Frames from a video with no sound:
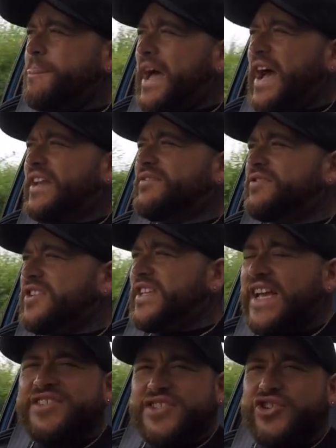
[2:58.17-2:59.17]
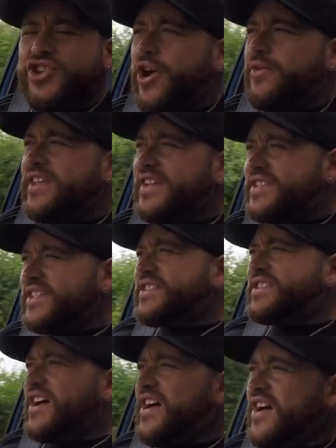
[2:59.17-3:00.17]
And yes and no, they did
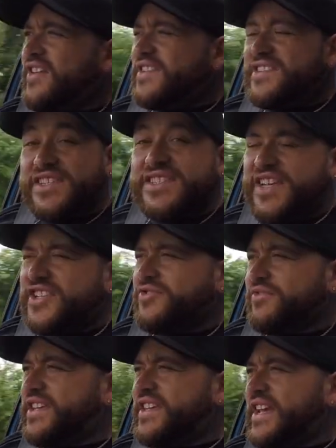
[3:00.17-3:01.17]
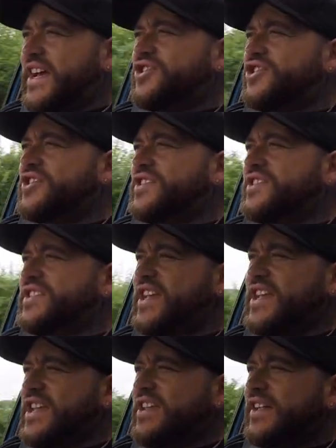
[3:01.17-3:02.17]
this accessory kit, as you can
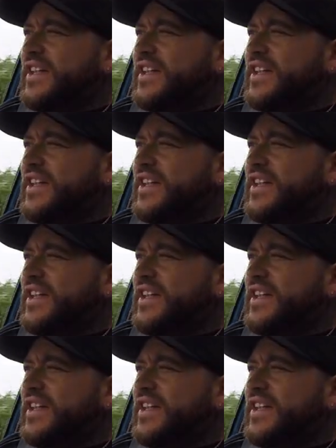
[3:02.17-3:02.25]
see,